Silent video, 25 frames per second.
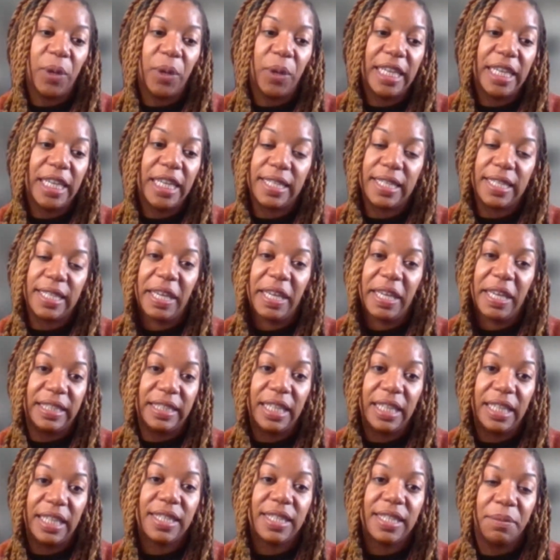And it makes sense
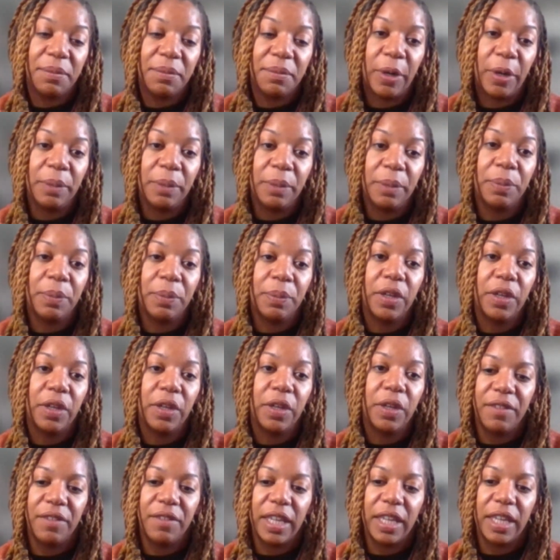that more people are
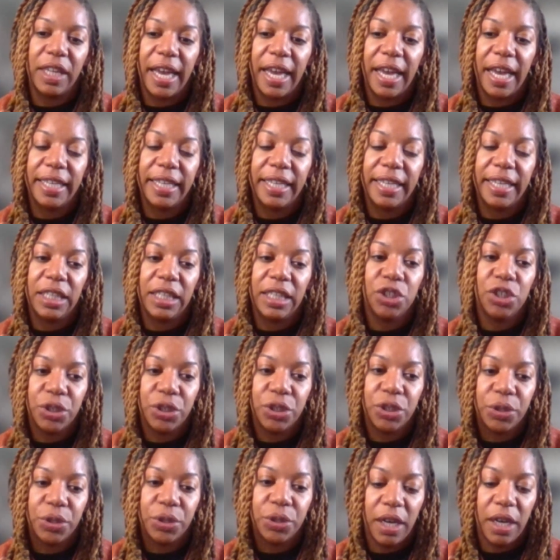having that issue
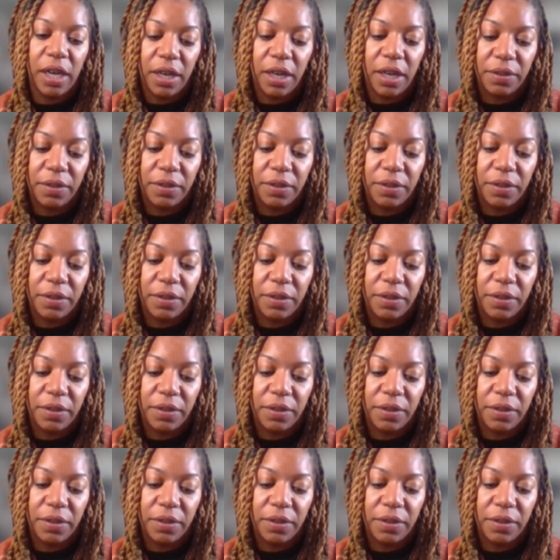of